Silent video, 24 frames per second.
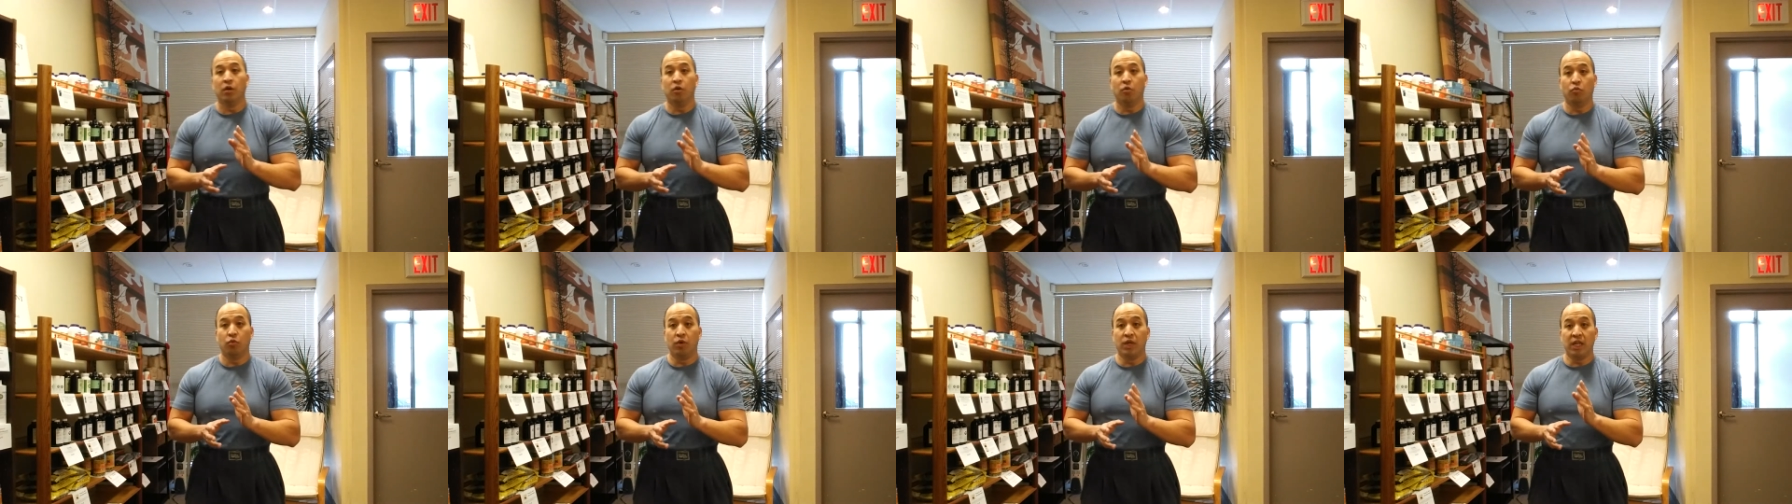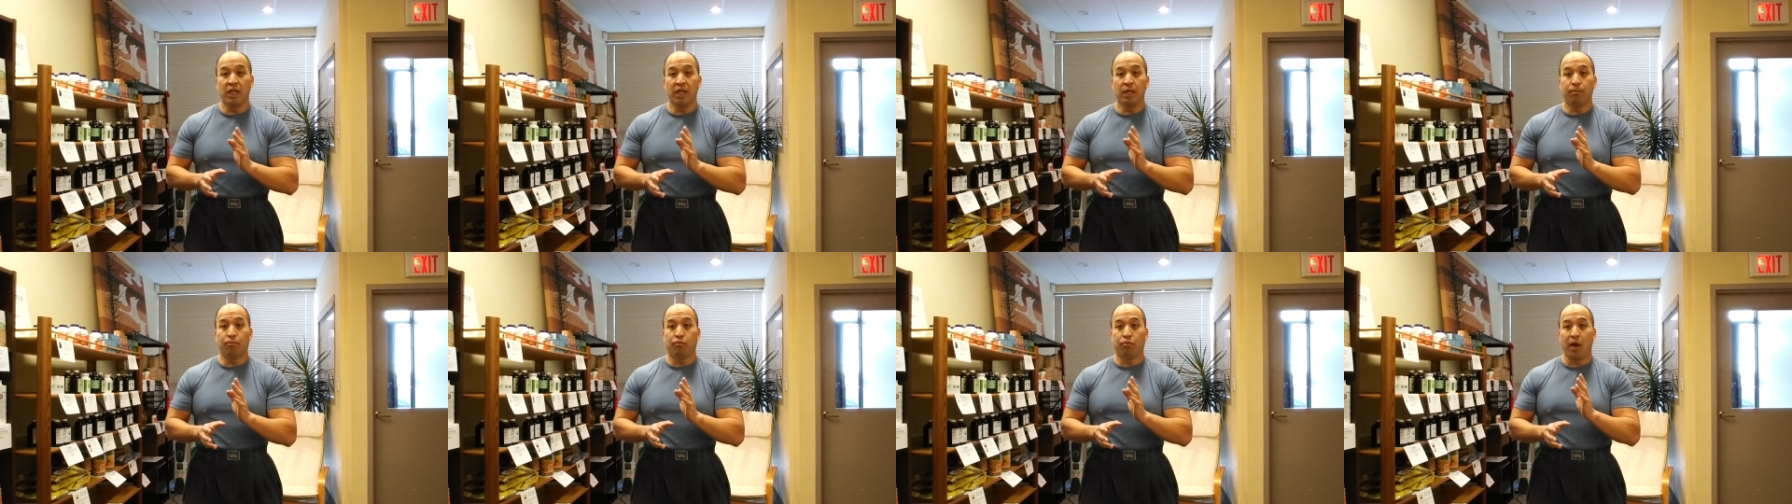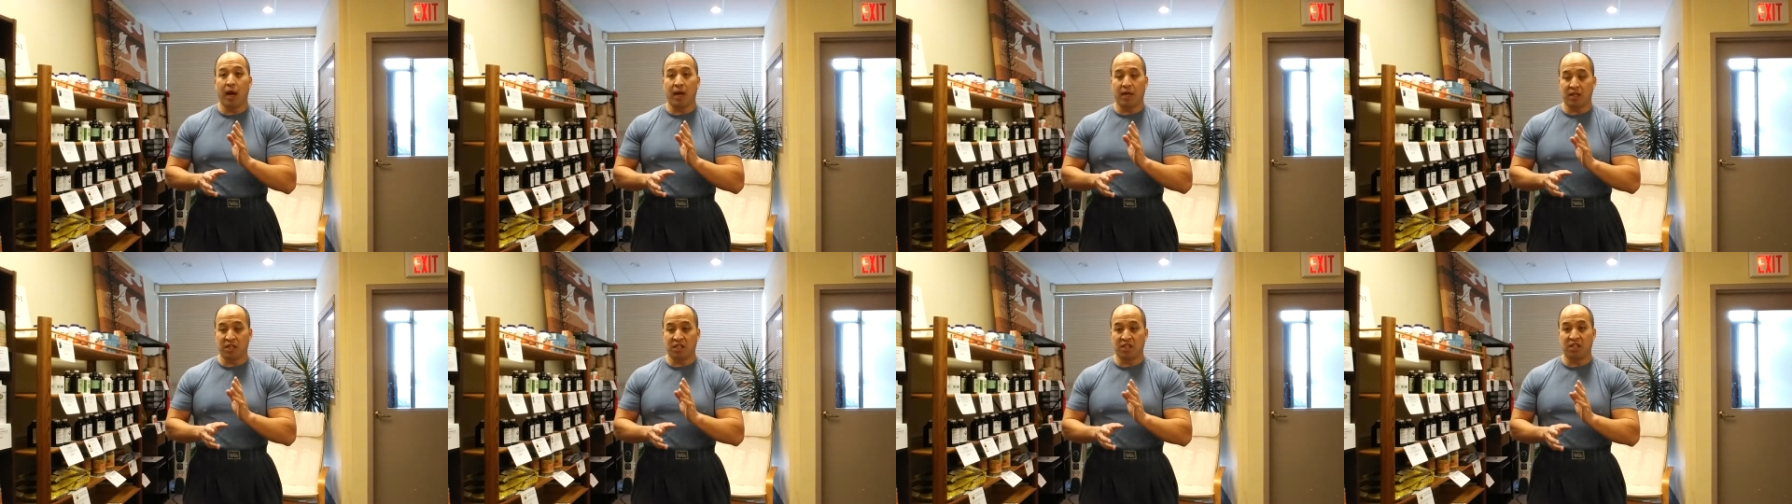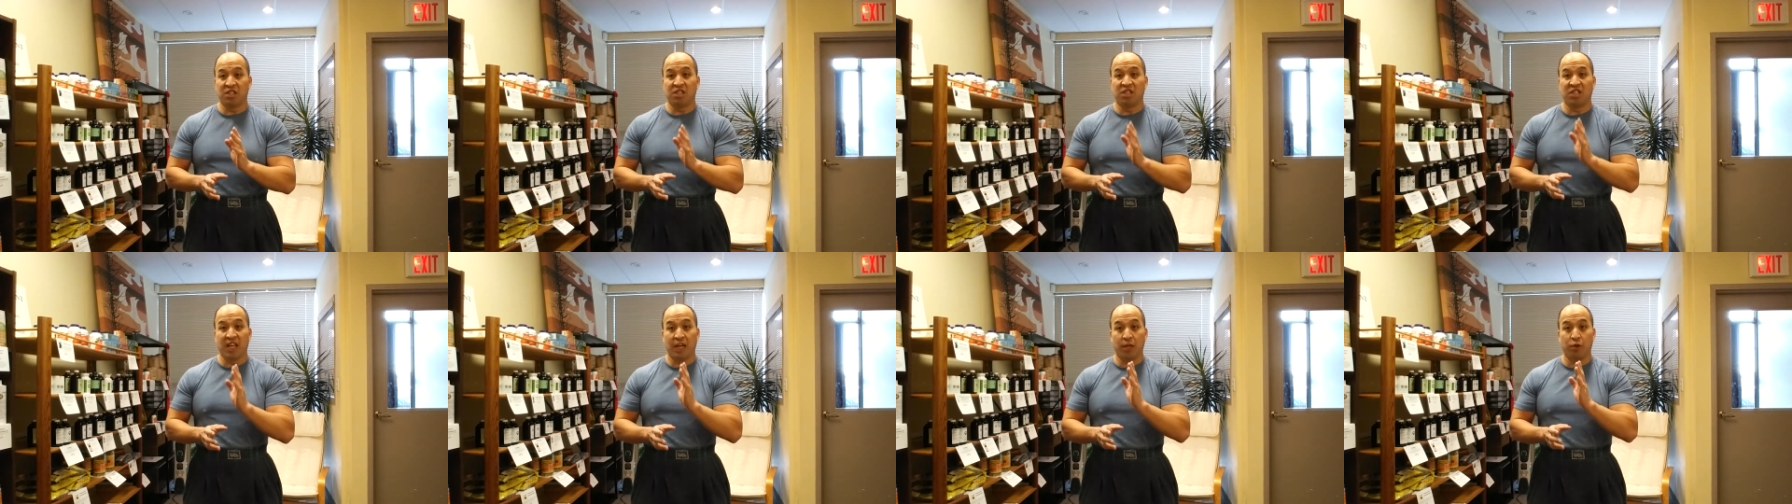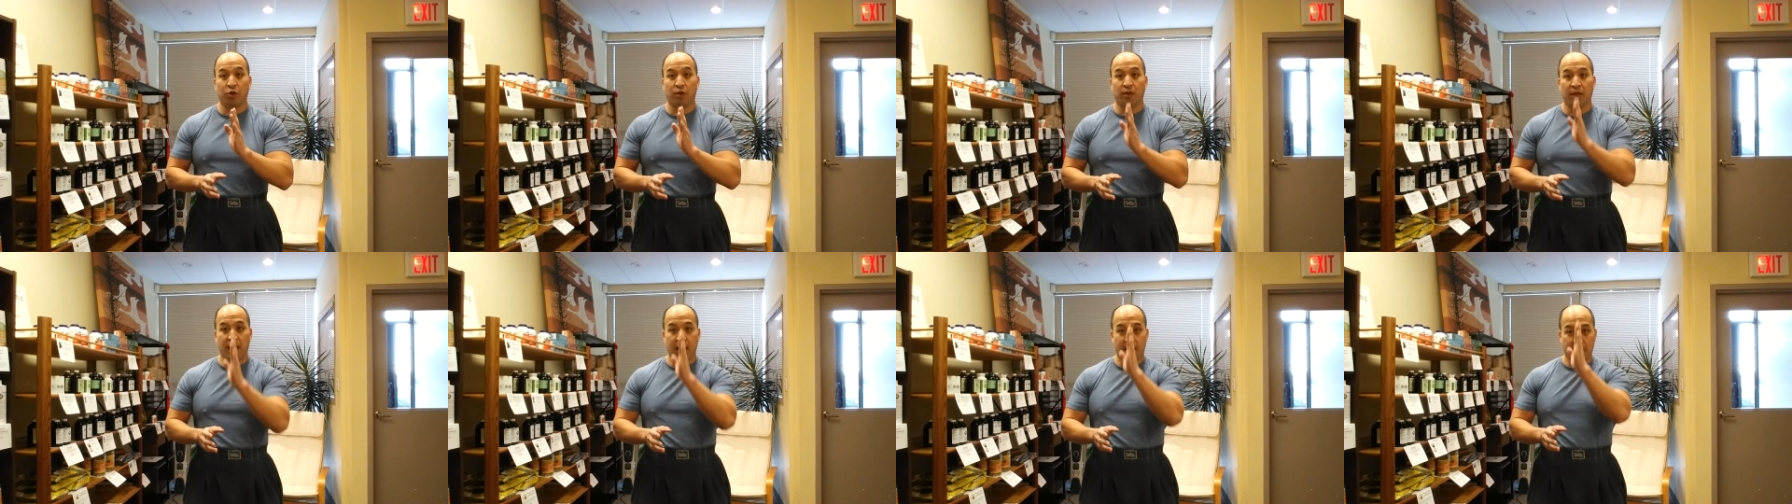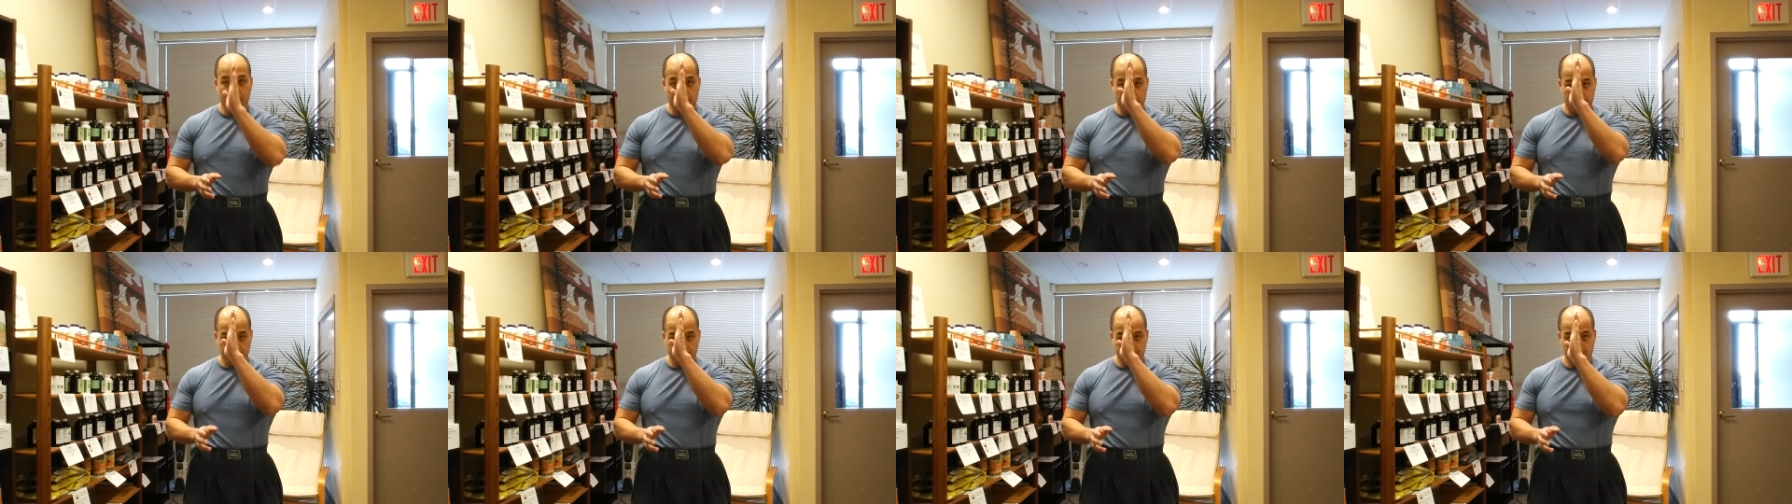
we practice the center line,